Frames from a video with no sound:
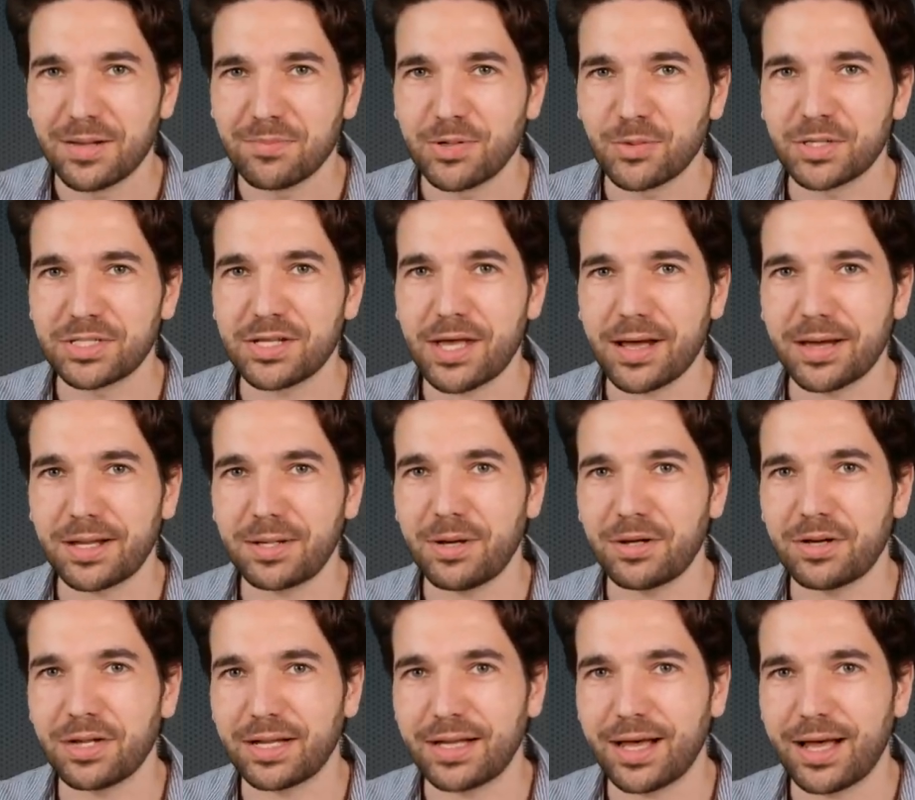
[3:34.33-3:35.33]
but we're talking
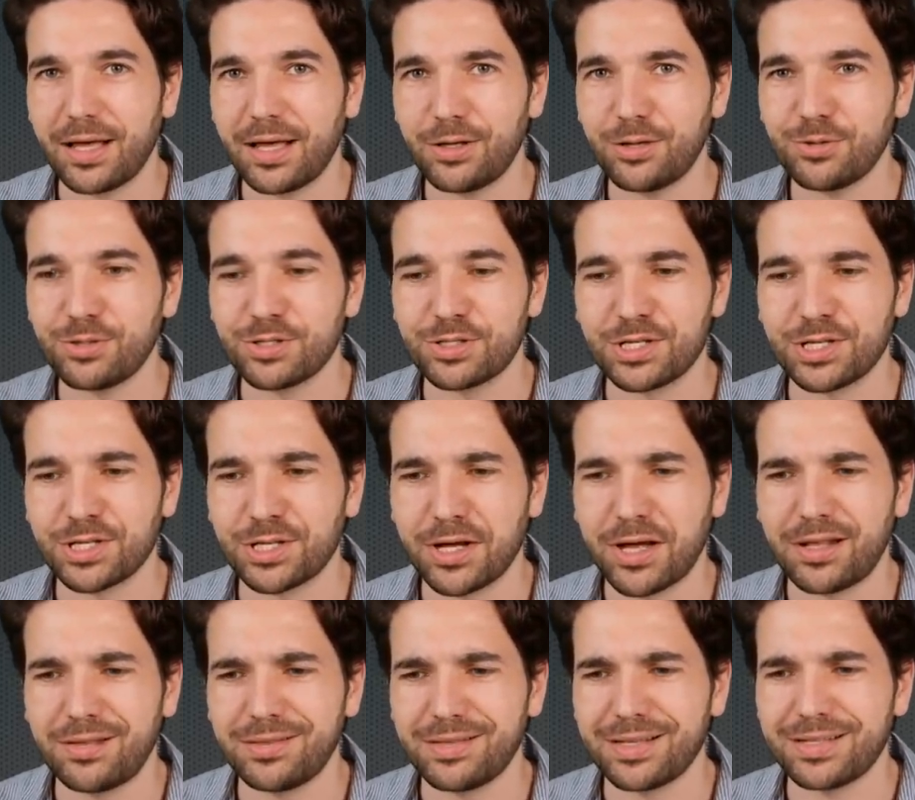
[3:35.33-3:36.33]
about a guy who just took
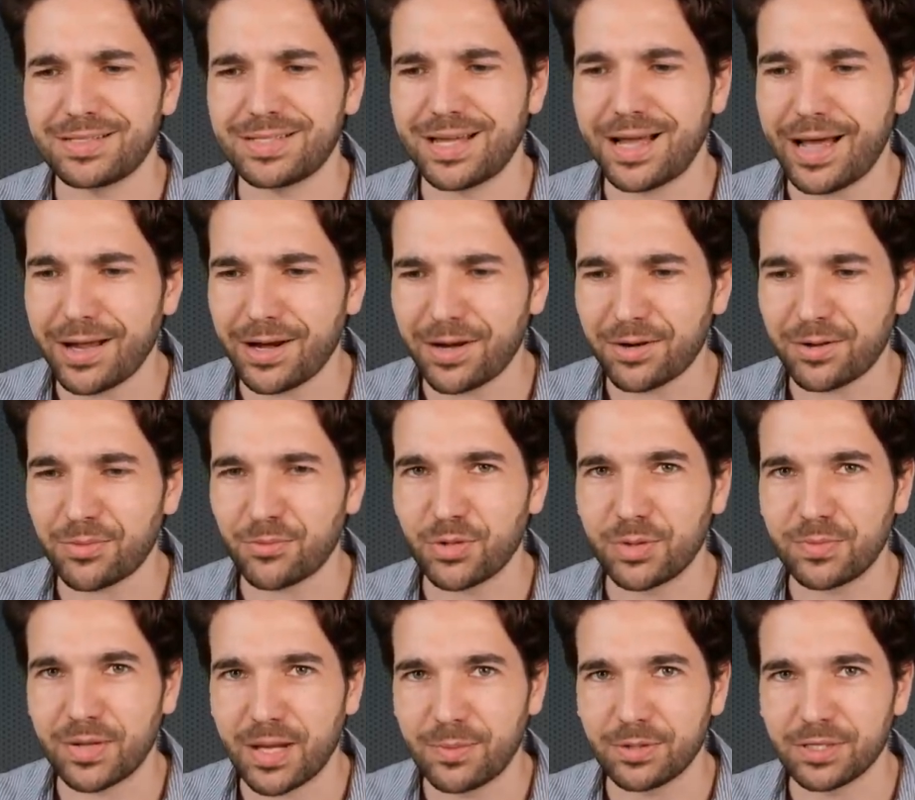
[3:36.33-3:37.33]
on the entire
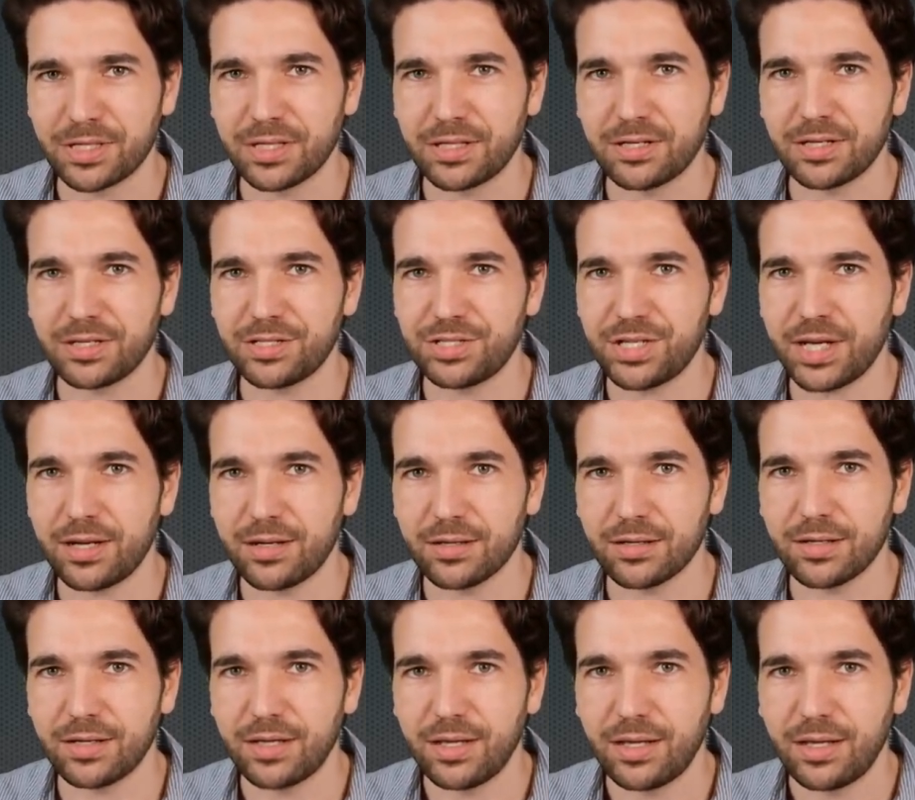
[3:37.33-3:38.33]
Republican
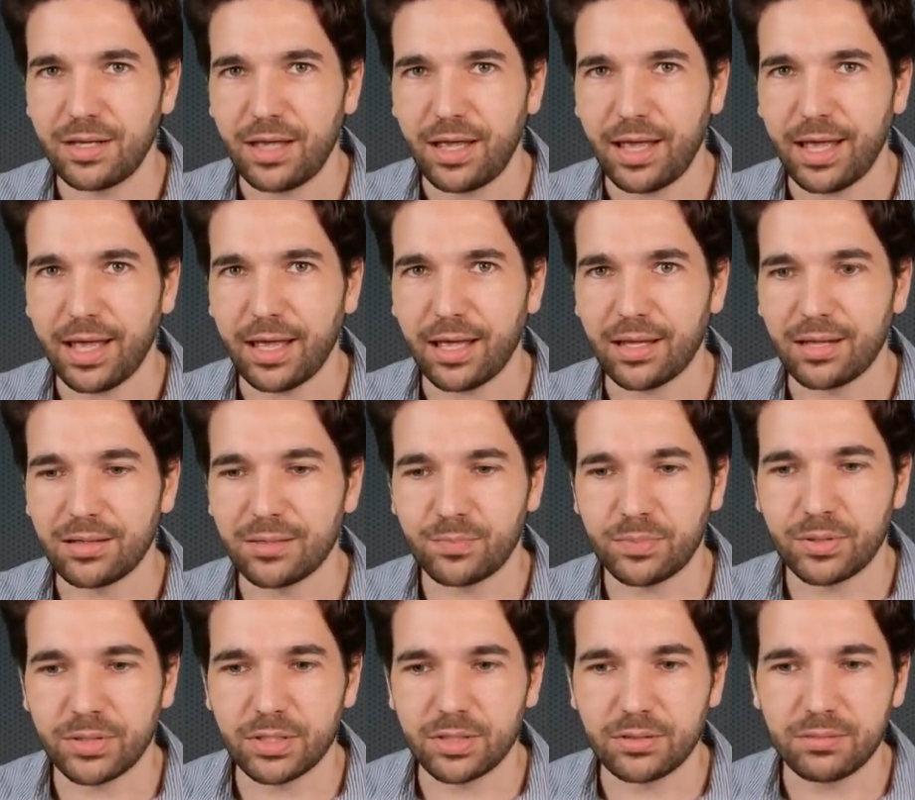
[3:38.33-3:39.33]
agenda and
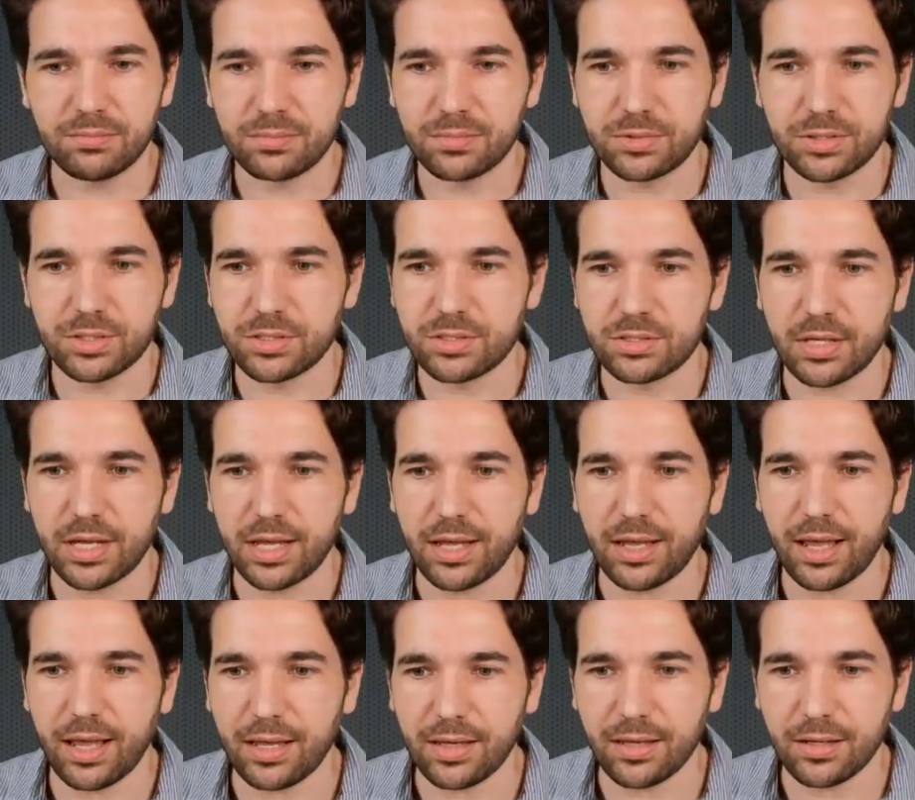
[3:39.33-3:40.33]
put just
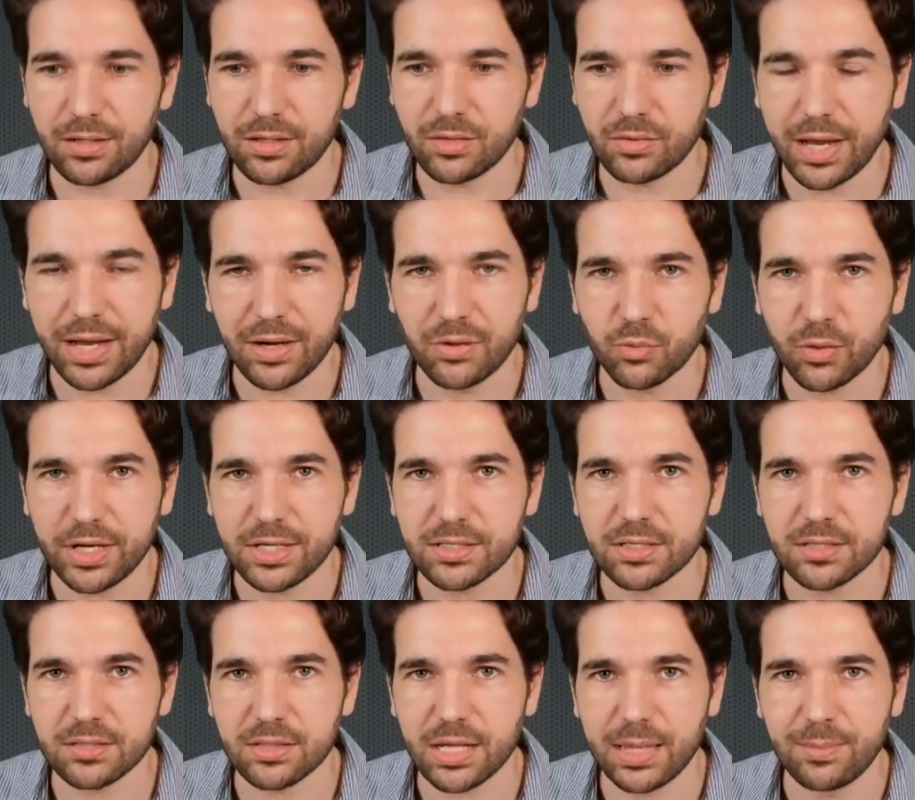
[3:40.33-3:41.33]
a more
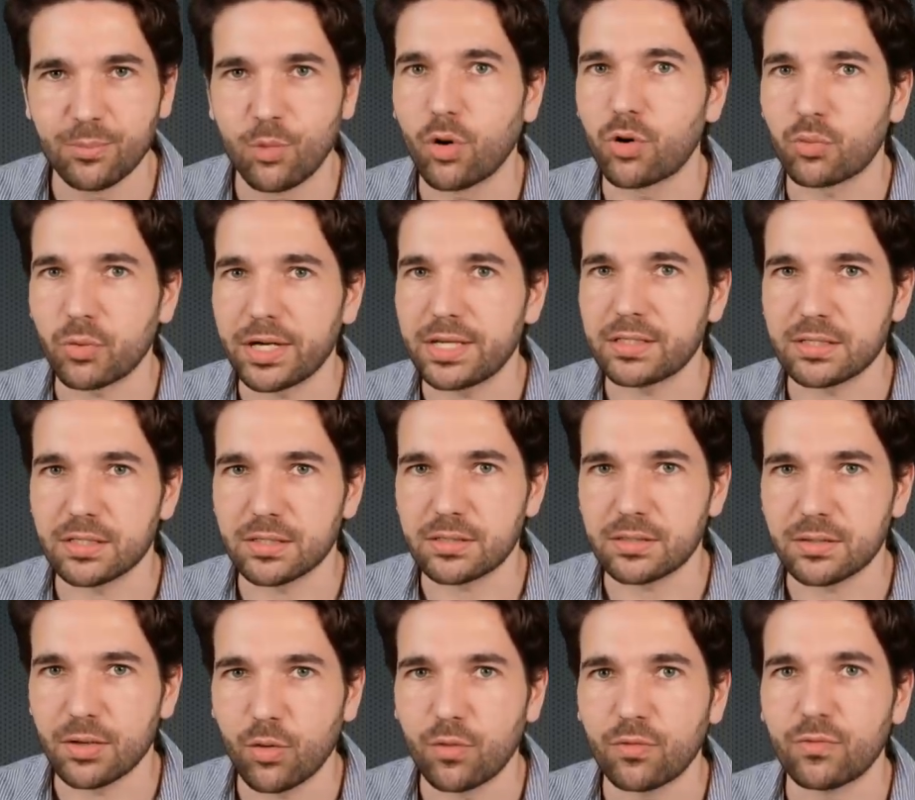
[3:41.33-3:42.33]

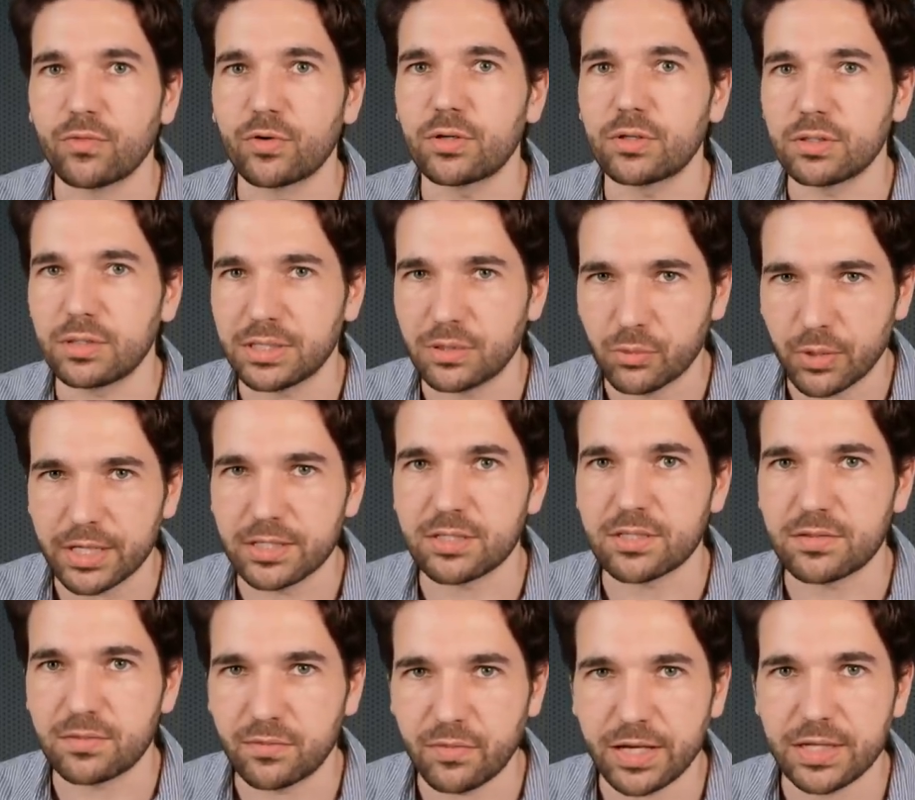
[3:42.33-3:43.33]
racist, overtly
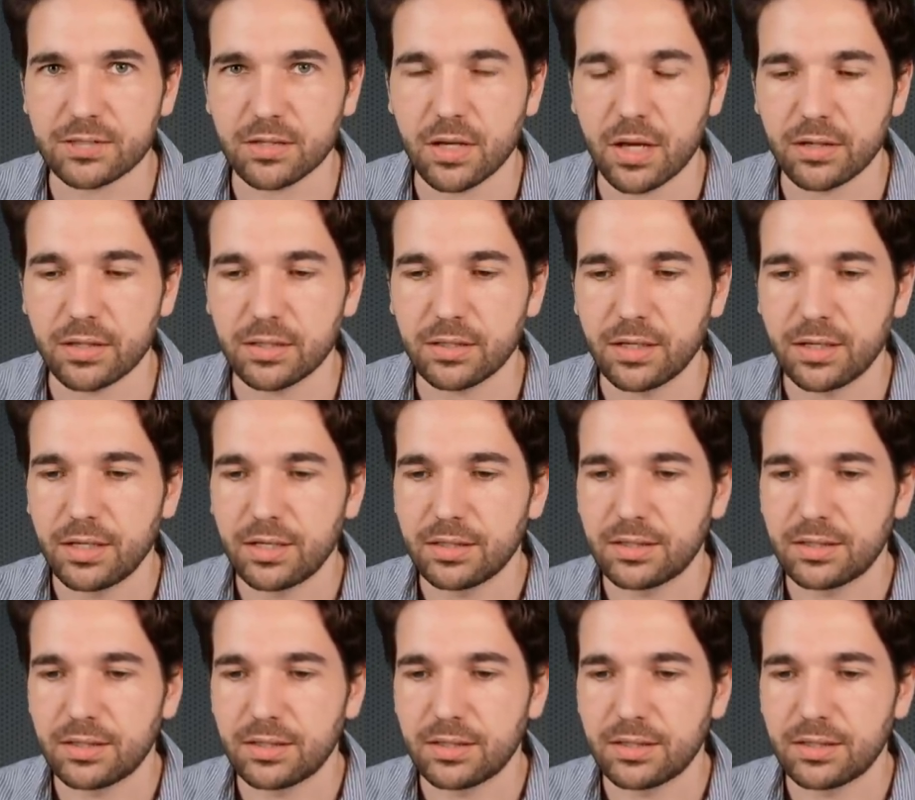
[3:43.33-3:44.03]
racist face on it.